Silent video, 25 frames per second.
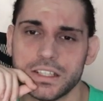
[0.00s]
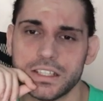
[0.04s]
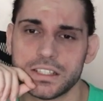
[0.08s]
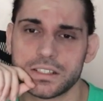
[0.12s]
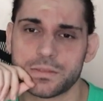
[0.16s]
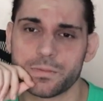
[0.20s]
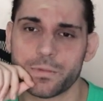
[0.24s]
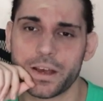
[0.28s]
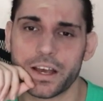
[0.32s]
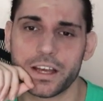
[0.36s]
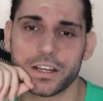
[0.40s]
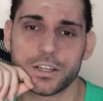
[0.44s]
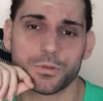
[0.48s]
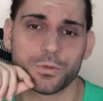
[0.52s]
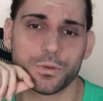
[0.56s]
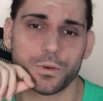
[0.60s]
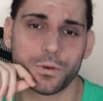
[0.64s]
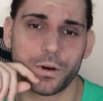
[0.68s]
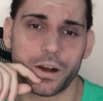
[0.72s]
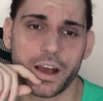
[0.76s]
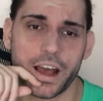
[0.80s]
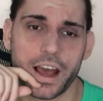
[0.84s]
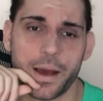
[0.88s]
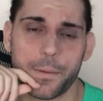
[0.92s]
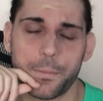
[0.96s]
This match
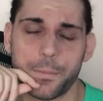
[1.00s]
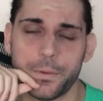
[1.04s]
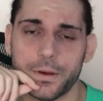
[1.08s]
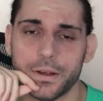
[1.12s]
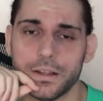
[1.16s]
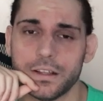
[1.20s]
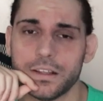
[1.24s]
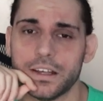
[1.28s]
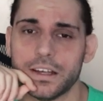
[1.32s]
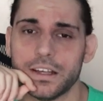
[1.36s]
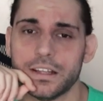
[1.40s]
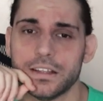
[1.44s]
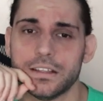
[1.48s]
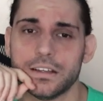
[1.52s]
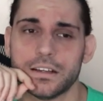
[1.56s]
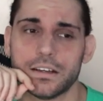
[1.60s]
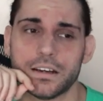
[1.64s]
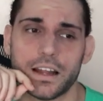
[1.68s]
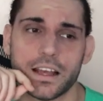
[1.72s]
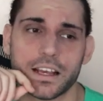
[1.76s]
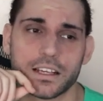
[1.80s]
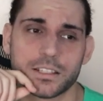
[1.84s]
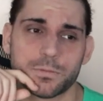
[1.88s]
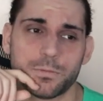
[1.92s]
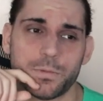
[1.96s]
will happen at their
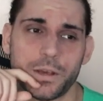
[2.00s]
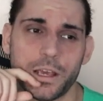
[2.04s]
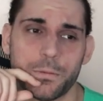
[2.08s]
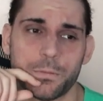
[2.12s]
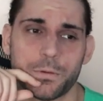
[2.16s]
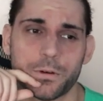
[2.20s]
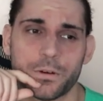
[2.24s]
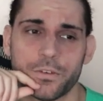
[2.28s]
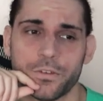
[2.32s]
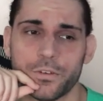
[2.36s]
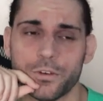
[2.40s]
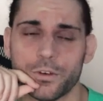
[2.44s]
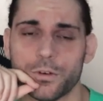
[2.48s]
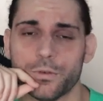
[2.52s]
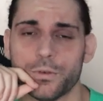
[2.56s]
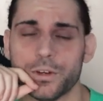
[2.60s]
next pay-per-view,